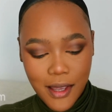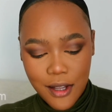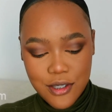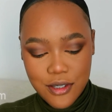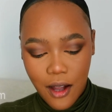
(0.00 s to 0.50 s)

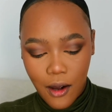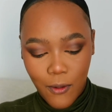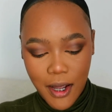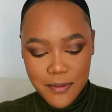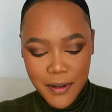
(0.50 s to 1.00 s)
It's
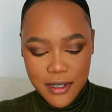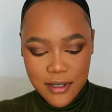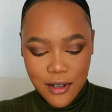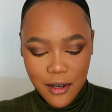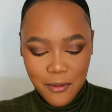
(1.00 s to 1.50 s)
stark white, but
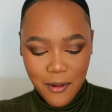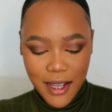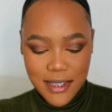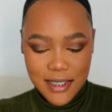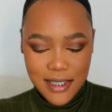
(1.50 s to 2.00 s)
it's not
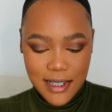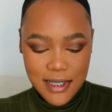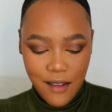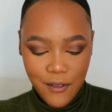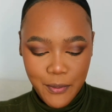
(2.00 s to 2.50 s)
white. It
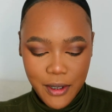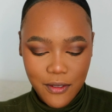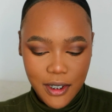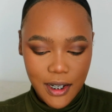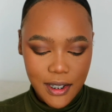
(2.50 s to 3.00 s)
does have a bit
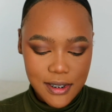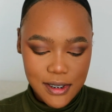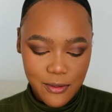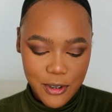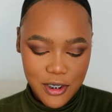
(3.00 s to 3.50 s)
of a
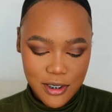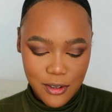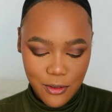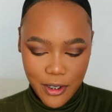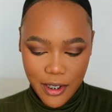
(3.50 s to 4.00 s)
glitter, which is
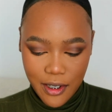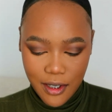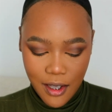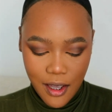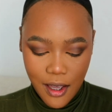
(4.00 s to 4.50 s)

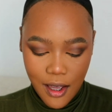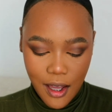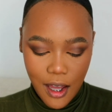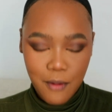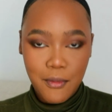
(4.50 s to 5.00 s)
annoying.
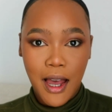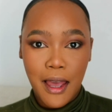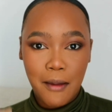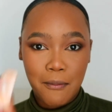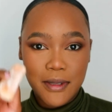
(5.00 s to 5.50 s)

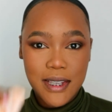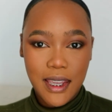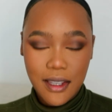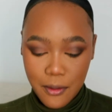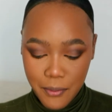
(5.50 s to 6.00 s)
I'm
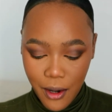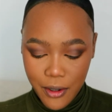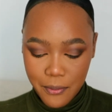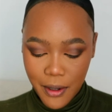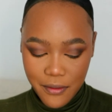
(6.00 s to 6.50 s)
taking the
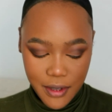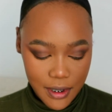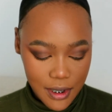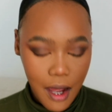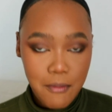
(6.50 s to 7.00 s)
powder puff
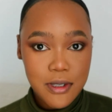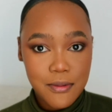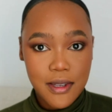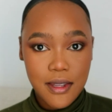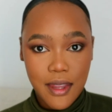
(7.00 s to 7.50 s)
that it comes
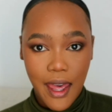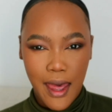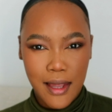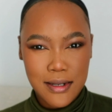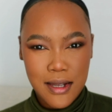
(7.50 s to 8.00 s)
with
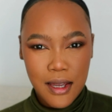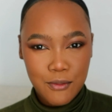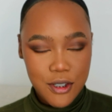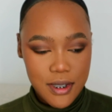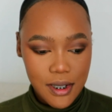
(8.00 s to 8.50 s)
and
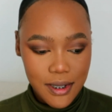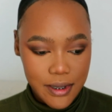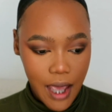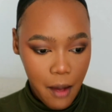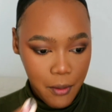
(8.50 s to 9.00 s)
I'm just gonna
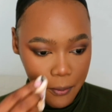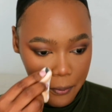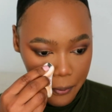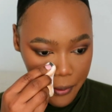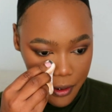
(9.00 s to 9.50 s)
dab a
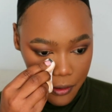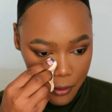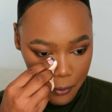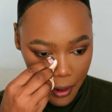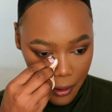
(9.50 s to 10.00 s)
bit
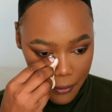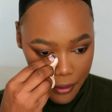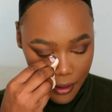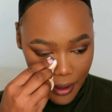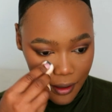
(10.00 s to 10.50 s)
of the
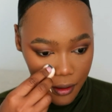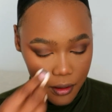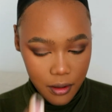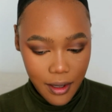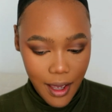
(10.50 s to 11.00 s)
powder, like
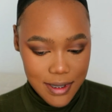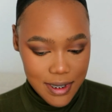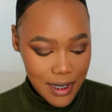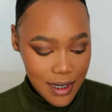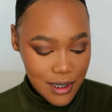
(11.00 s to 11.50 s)

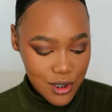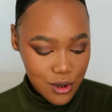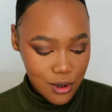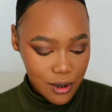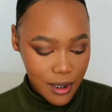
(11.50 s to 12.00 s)
as
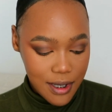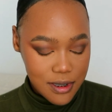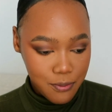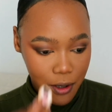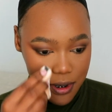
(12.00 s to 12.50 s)
little
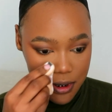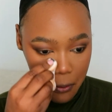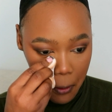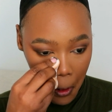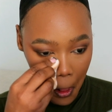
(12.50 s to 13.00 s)
as
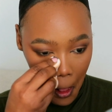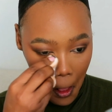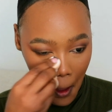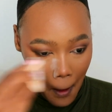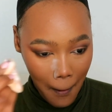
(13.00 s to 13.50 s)
possible.